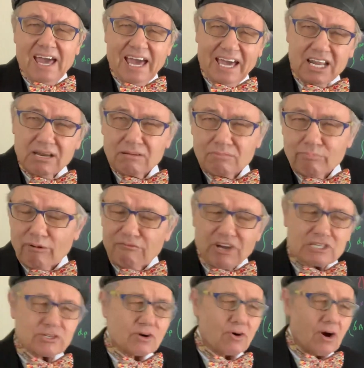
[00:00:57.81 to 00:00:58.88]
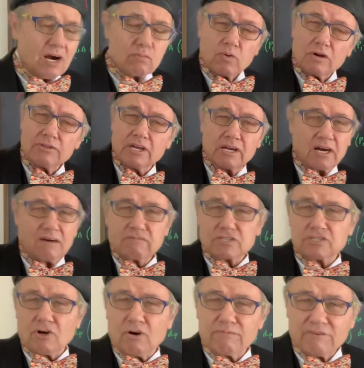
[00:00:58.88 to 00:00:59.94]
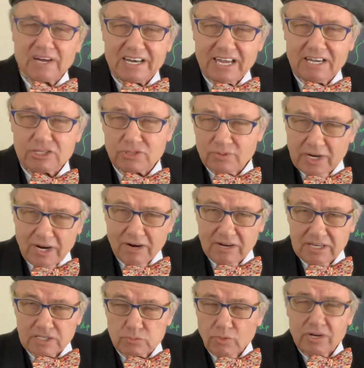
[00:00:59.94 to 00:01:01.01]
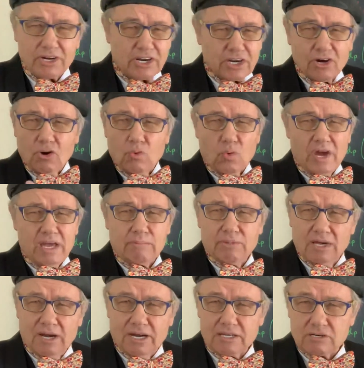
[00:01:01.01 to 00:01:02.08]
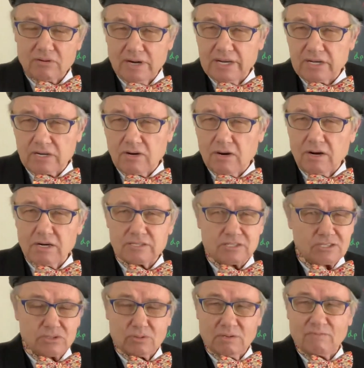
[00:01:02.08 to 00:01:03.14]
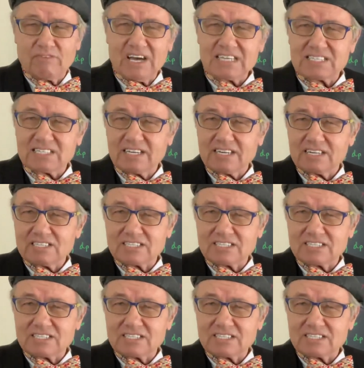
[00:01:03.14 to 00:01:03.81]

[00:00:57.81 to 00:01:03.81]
And Professor CardWorthy covers all financial areas. We're going to go way beyond credit cards into investing and